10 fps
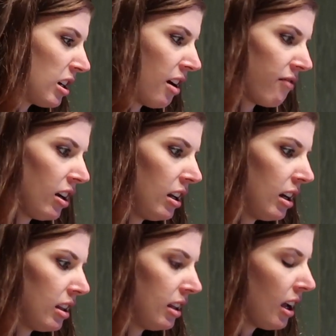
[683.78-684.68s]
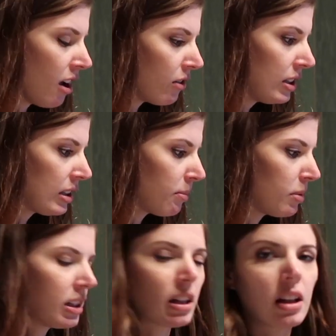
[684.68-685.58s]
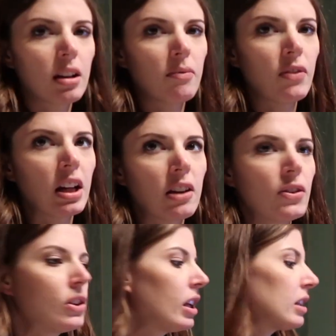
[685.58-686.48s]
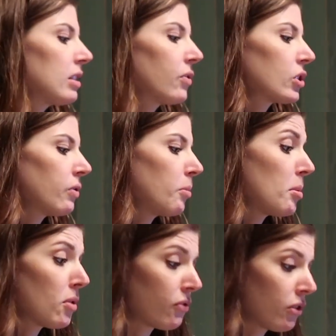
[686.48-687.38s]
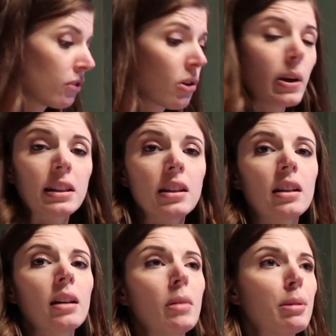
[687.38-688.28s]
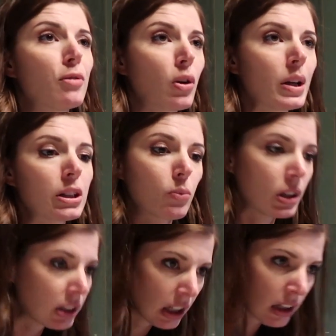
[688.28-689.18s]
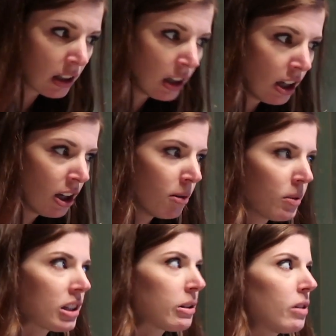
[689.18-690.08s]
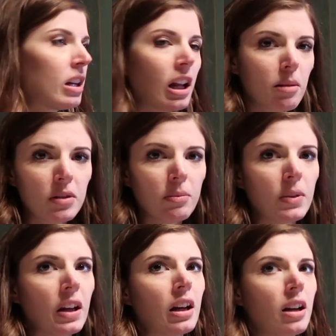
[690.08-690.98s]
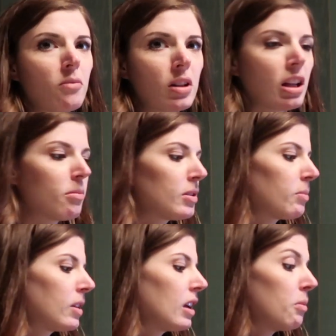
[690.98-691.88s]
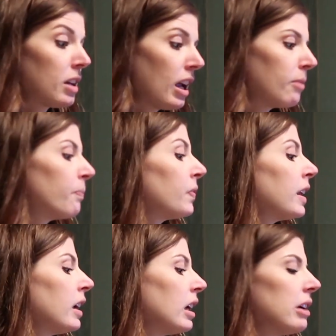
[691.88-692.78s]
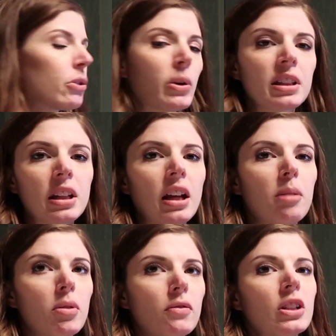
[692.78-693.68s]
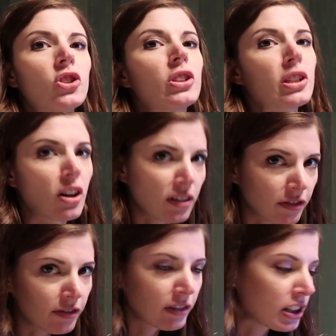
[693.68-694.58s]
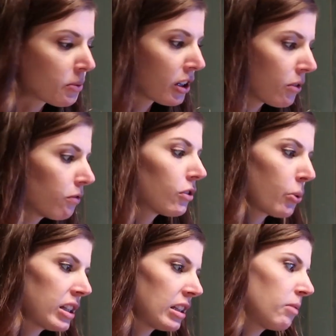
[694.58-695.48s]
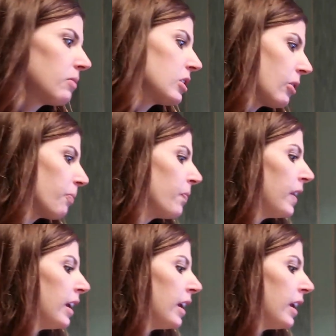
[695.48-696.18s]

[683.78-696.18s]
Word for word: to not finding anything else, but then I ended up finding a few things. First of all, my boyfriend requested, I made him request one thing, because I wanted to get him something, and I didn't want to get him something he would hate. He requested a Parisian scarf. That's what he requested. So